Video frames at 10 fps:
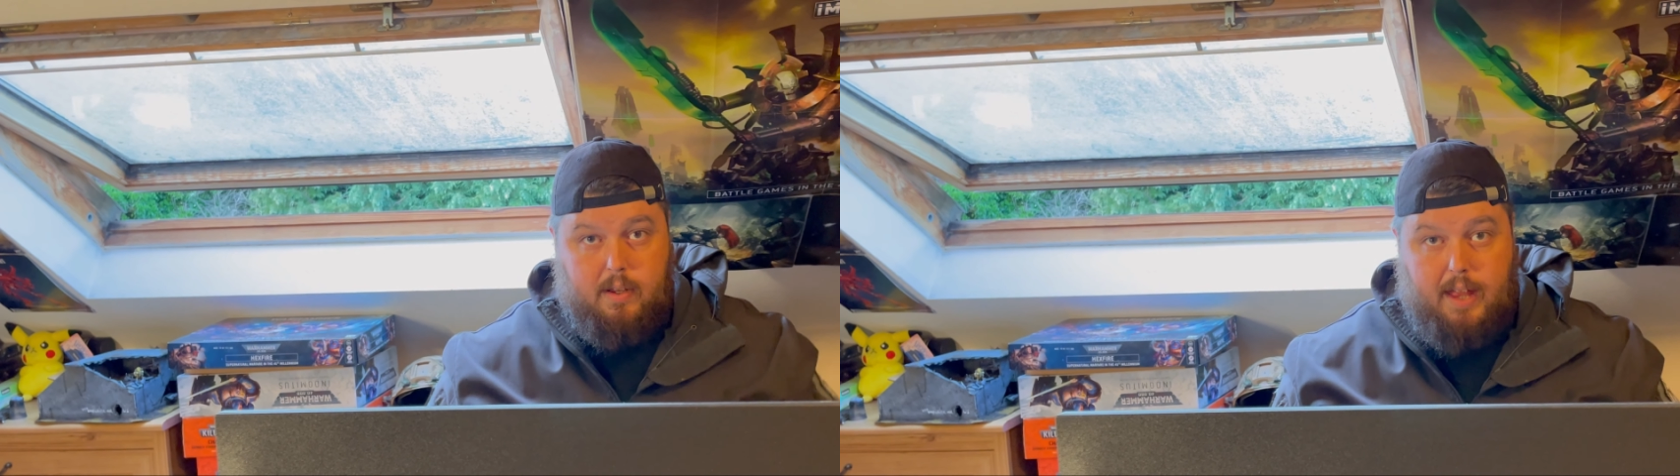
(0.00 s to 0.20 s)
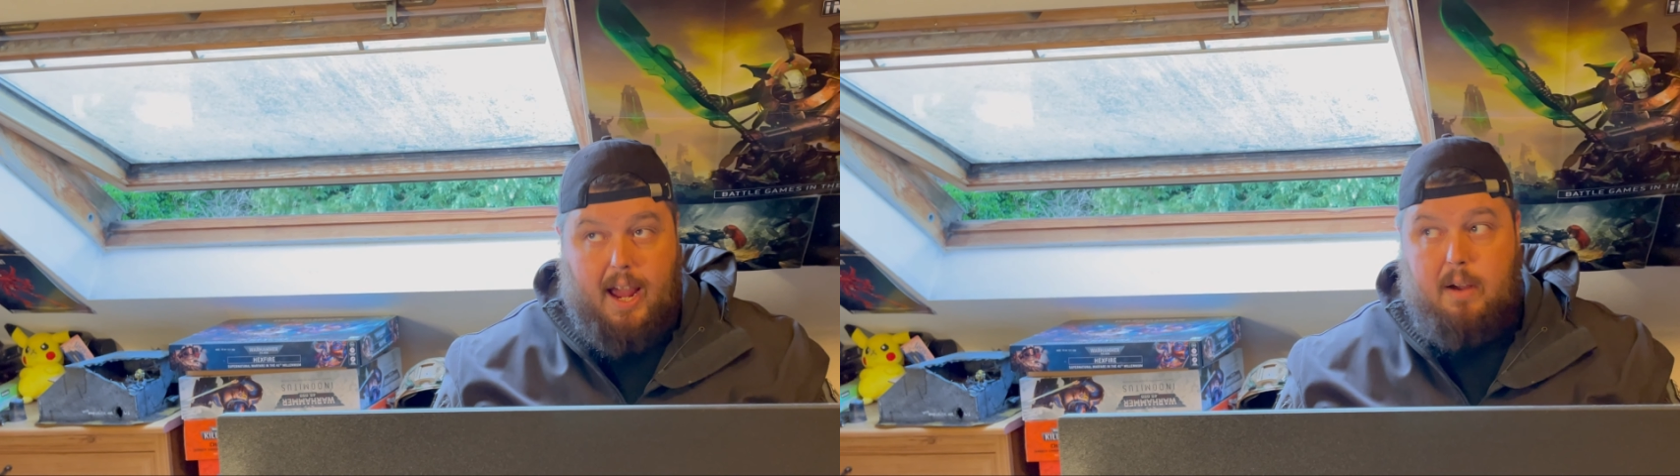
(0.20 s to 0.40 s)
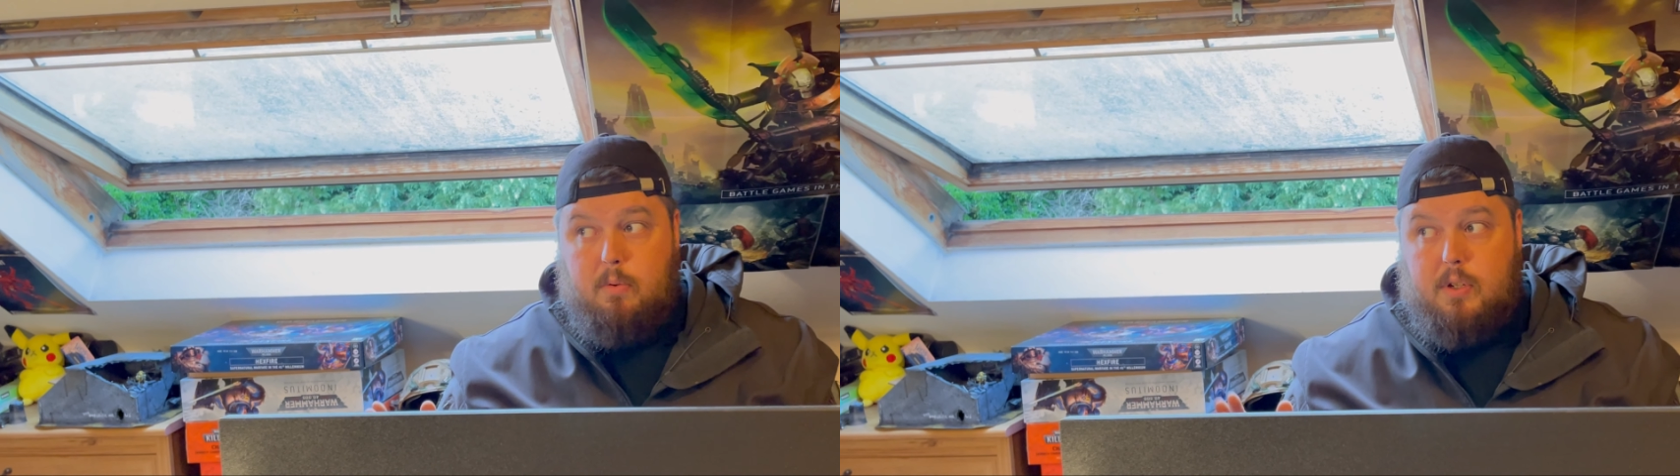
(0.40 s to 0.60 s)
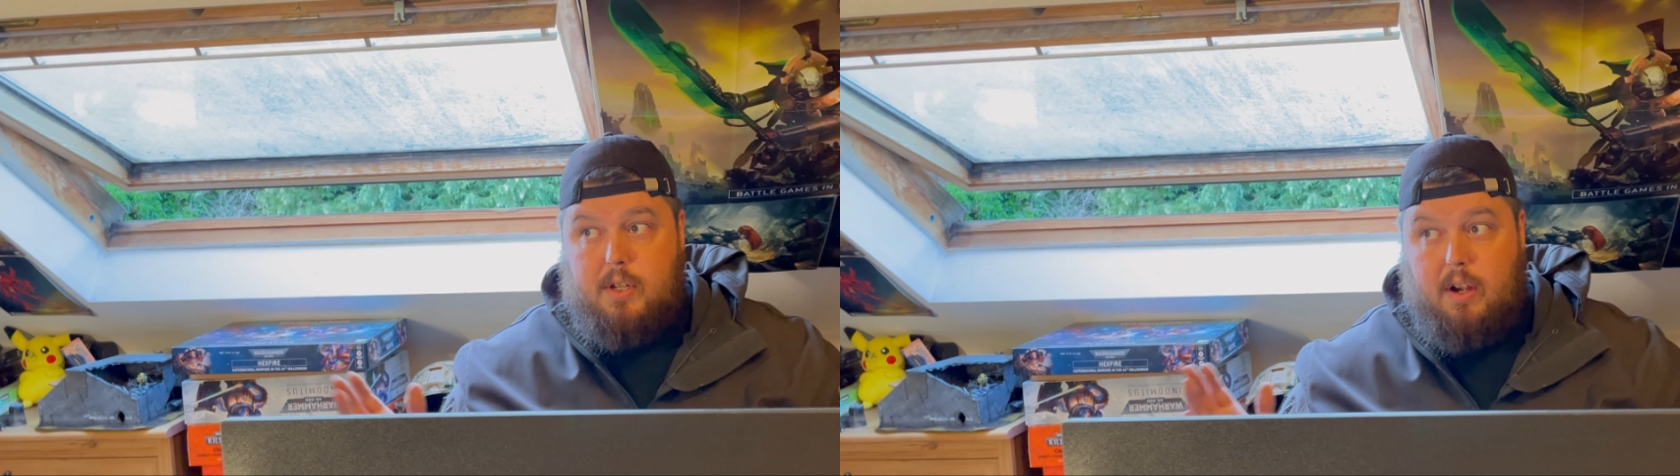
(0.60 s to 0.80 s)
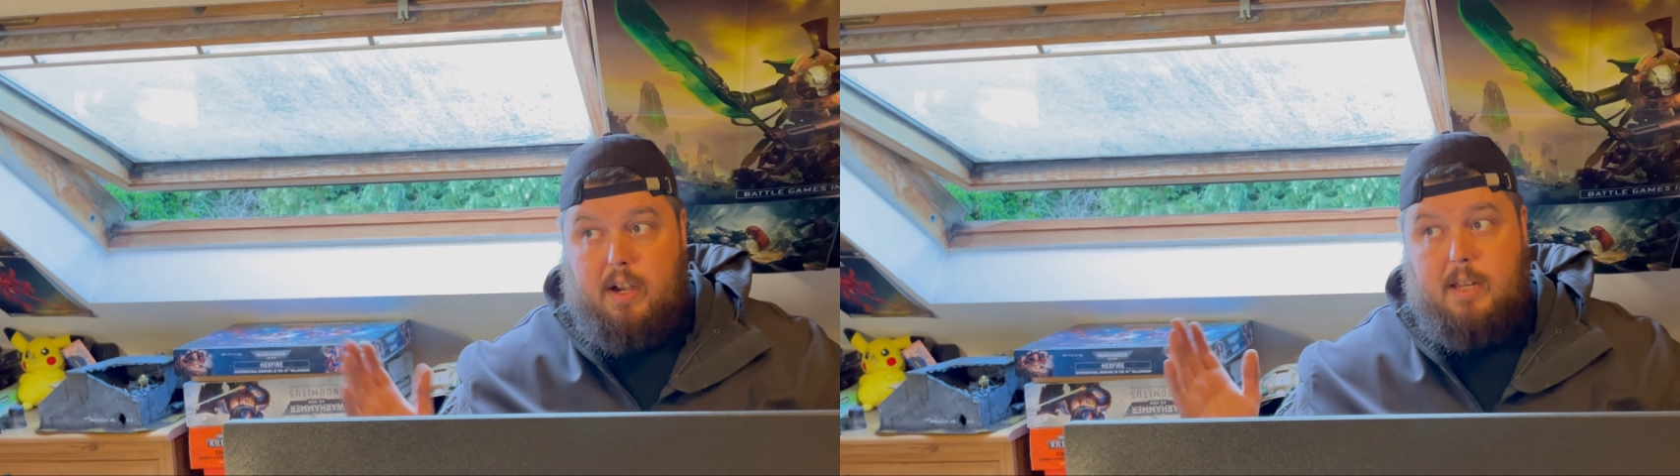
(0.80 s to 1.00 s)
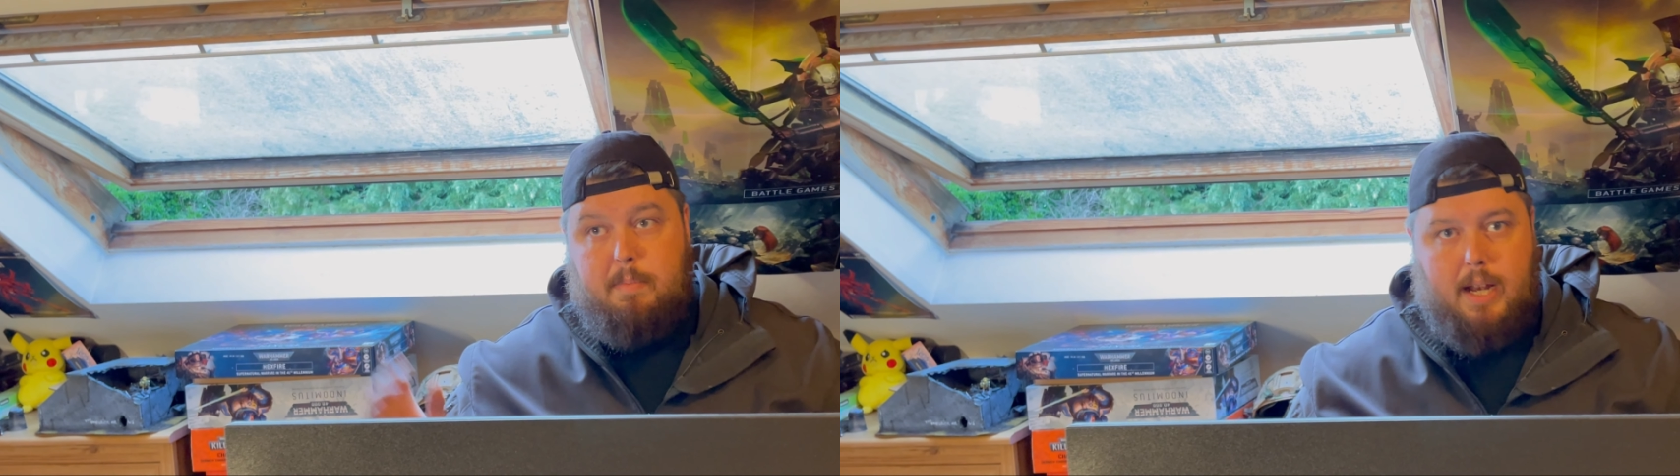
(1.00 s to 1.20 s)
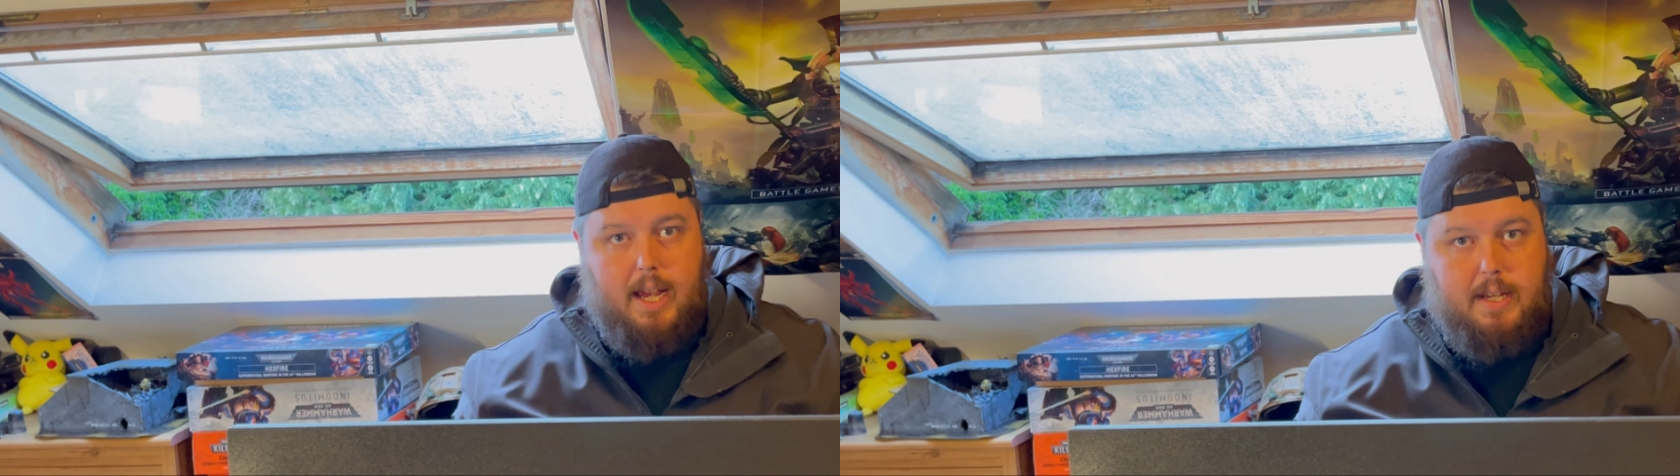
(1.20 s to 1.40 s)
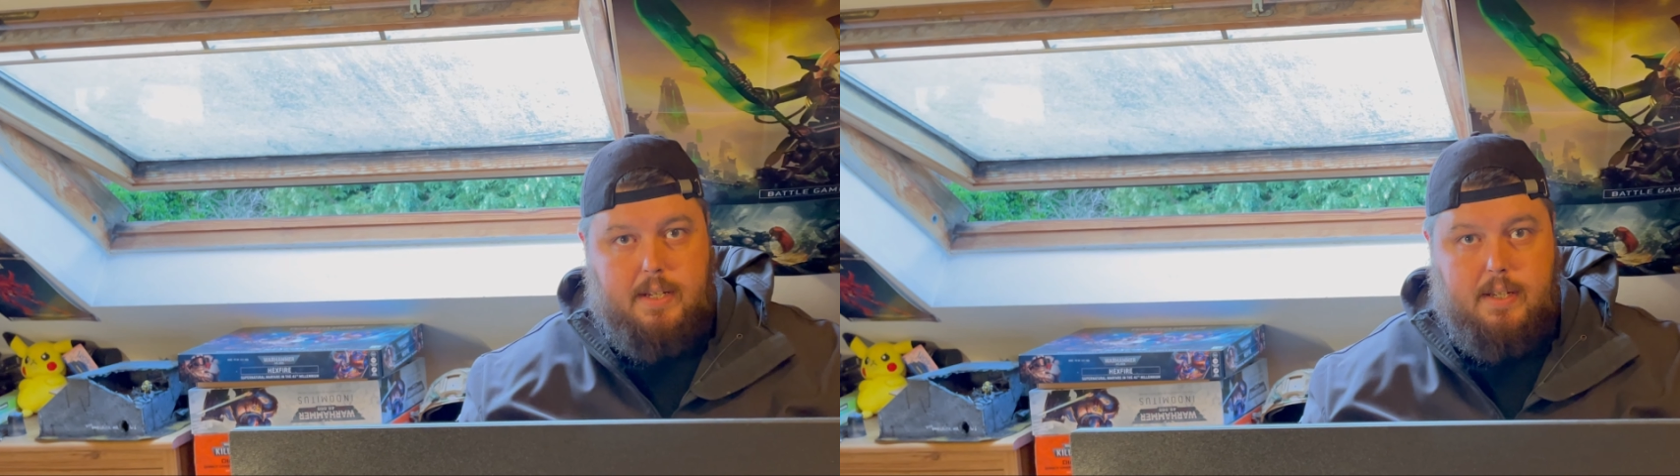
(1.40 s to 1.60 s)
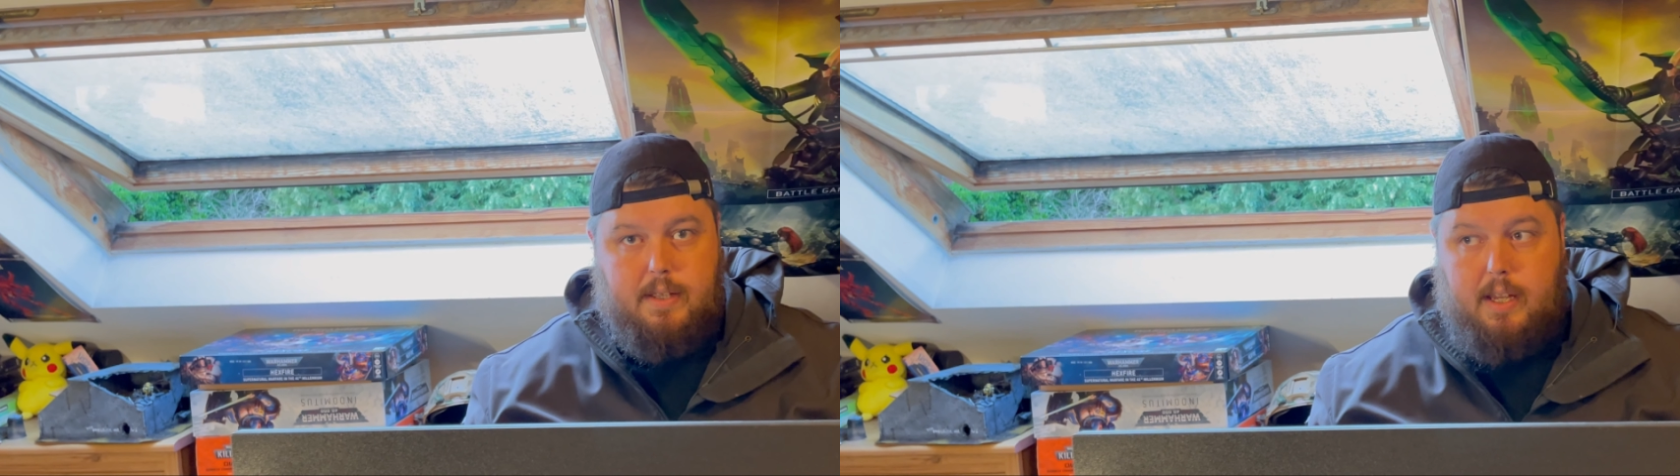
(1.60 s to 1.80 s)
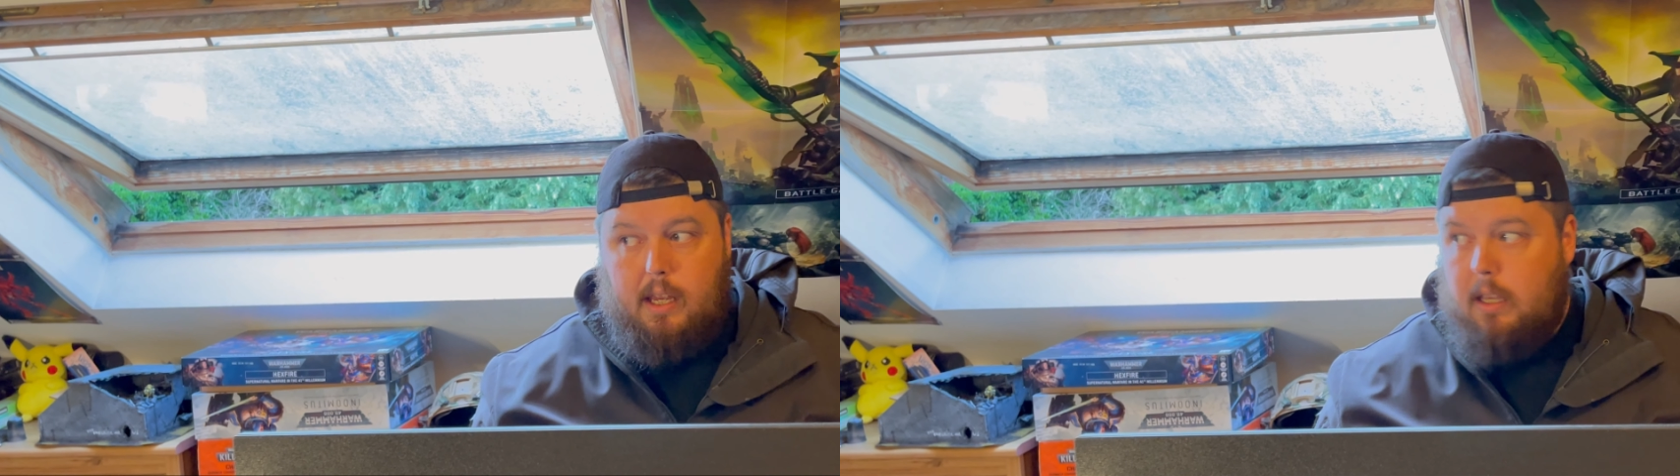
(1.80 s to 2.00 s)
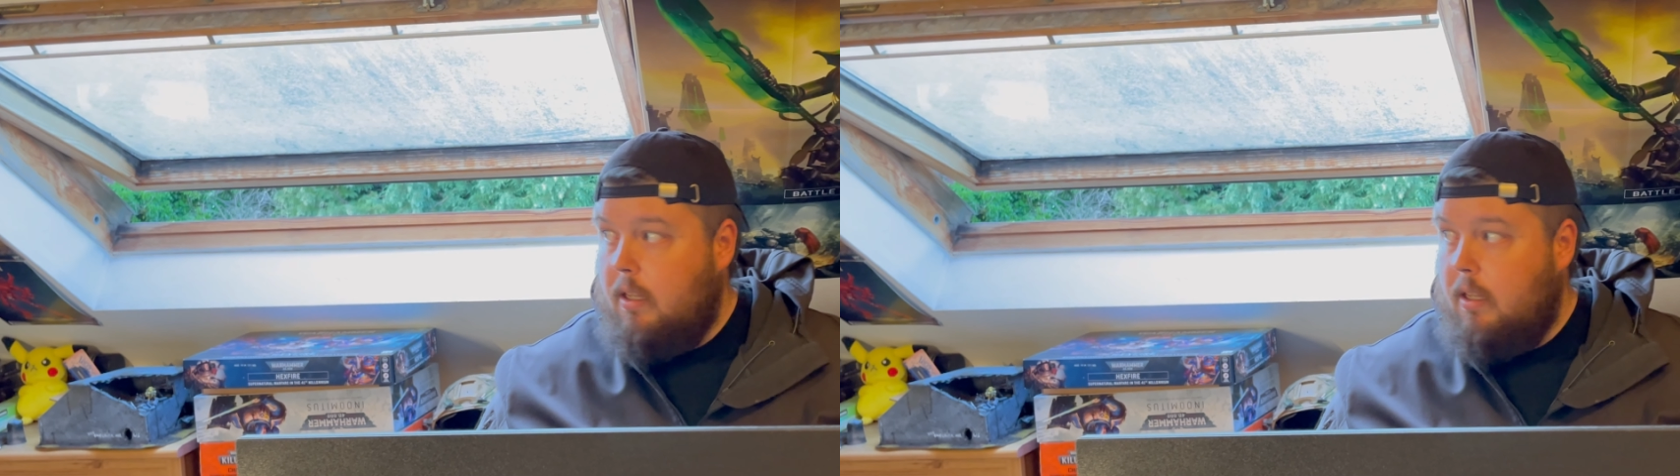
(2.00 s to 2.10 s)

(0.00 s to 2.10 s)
the outside place, the...